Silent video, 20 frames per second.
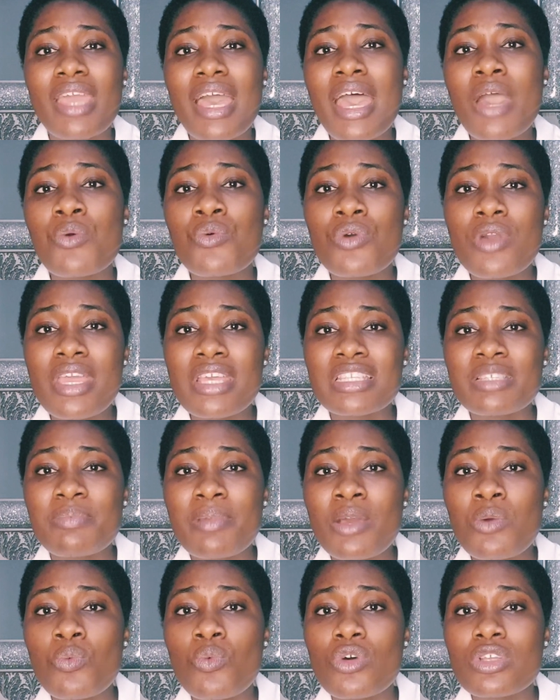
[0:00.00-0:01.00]
I will
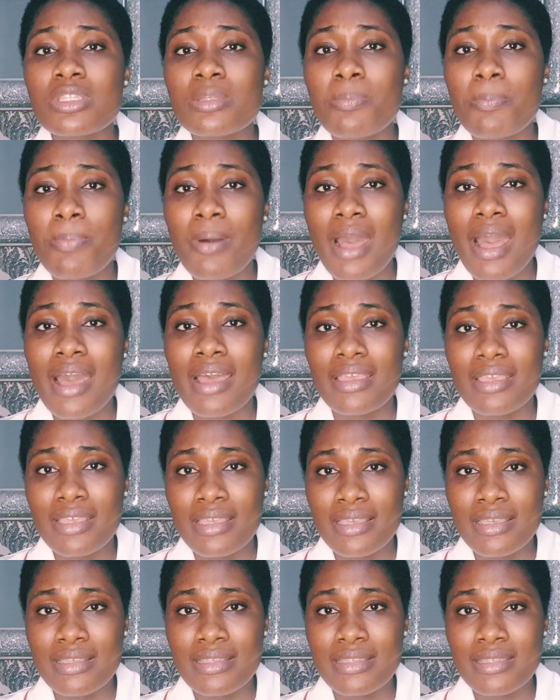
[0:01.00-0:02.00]
explain what PAR
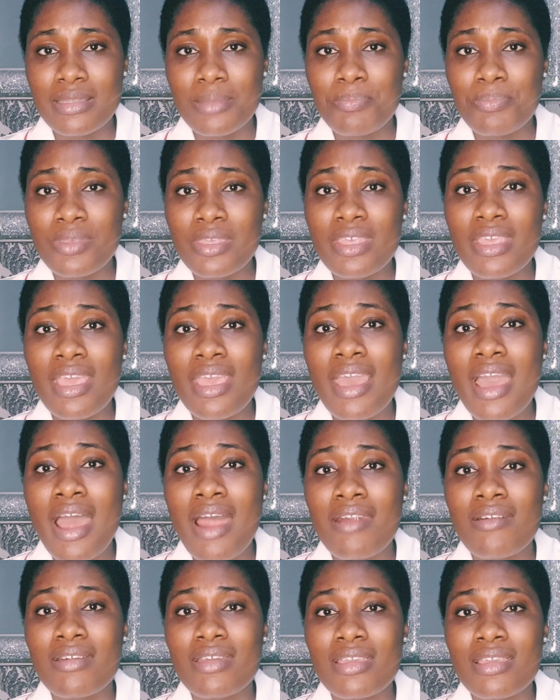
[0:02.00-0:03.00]
is,
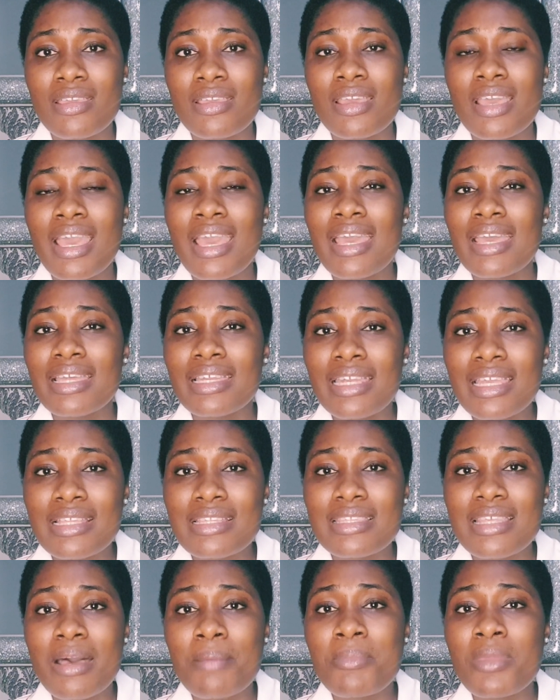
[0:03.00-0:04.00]
PARA,
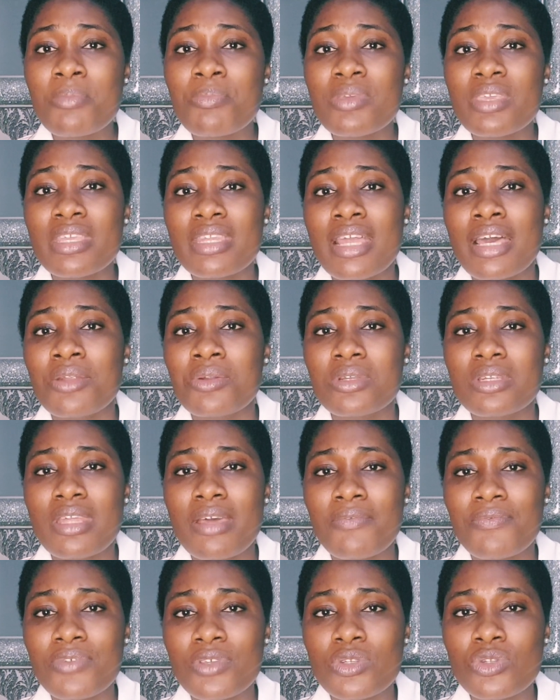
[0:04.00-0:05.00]
later, maybe in
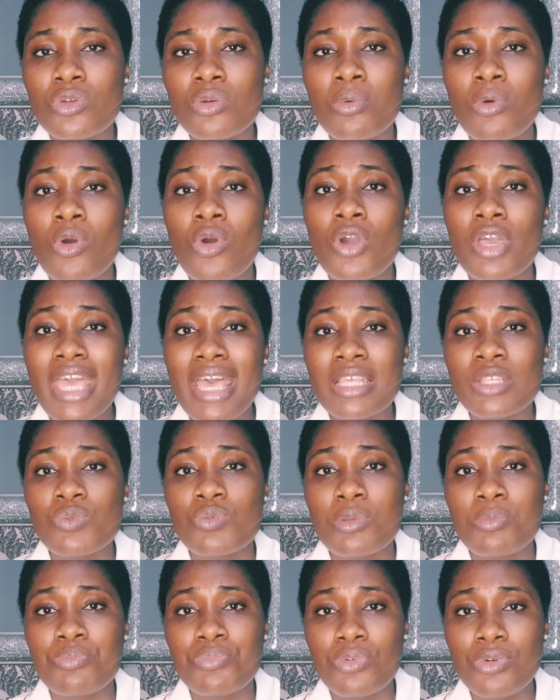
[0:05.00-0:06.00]
another video or as
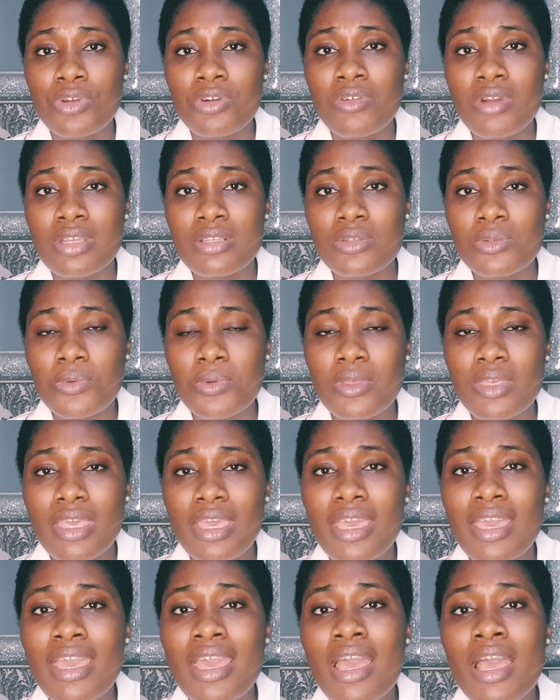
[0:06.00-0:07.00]
we progress,
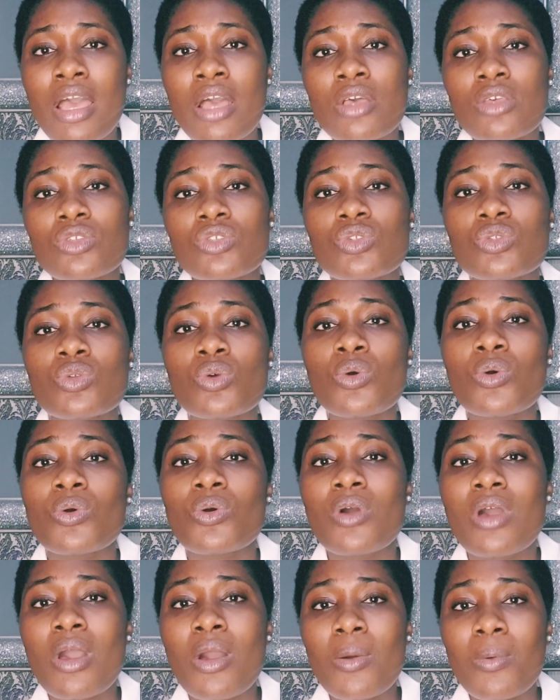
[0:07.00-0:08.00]
okay?
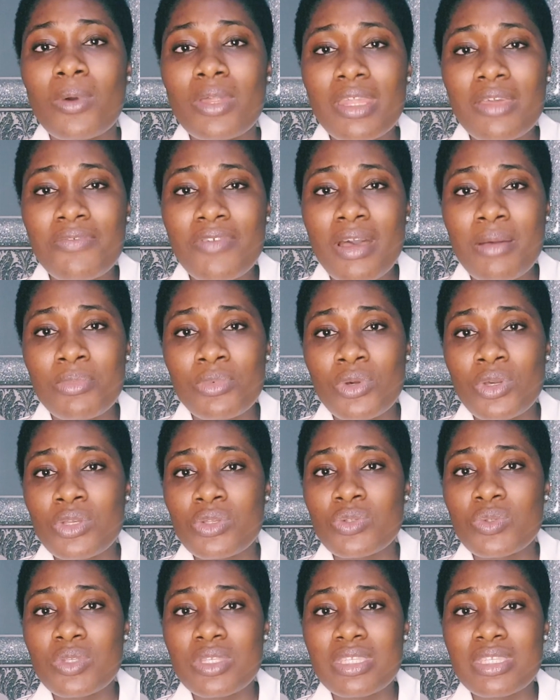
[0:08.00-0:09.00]
So whatever I'm
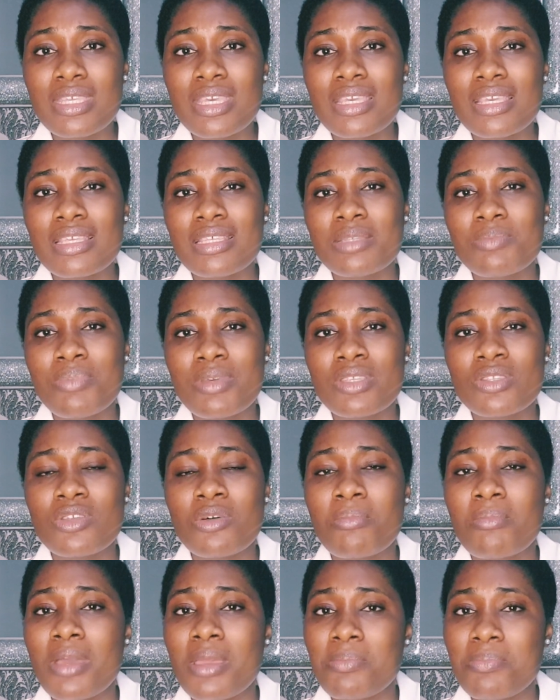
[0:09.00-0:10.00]
going to say is based
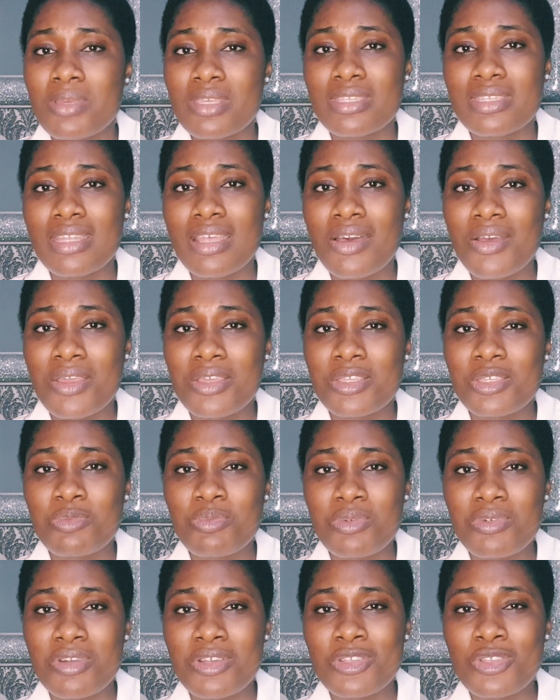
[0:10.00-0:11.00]
on my personal
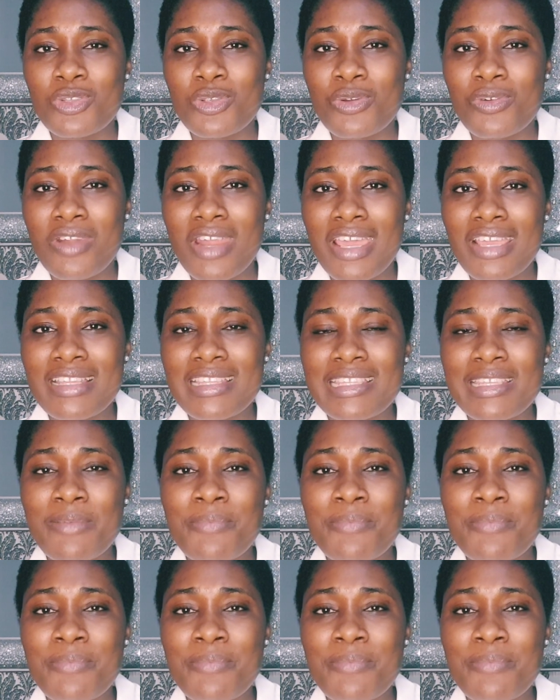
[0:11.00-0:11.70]
experience, all right?